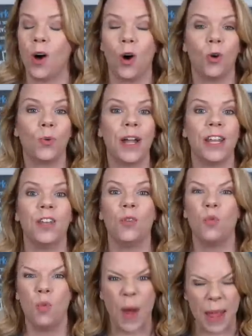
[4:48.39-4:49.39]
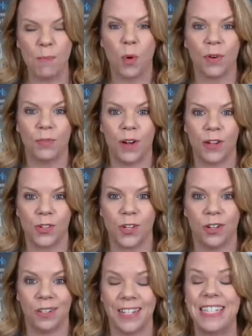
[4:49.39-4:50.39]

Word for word: already way more functional.